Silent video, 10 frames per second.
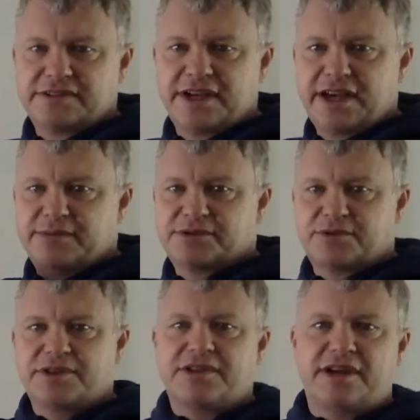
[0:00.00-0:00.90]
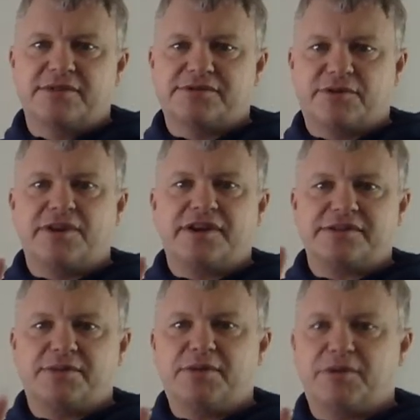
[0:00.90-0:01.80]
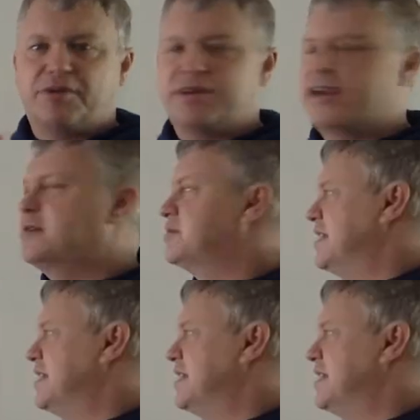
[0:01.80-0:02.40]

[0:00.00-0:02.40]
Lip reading: times, 3 times, 400,000 people 3 times.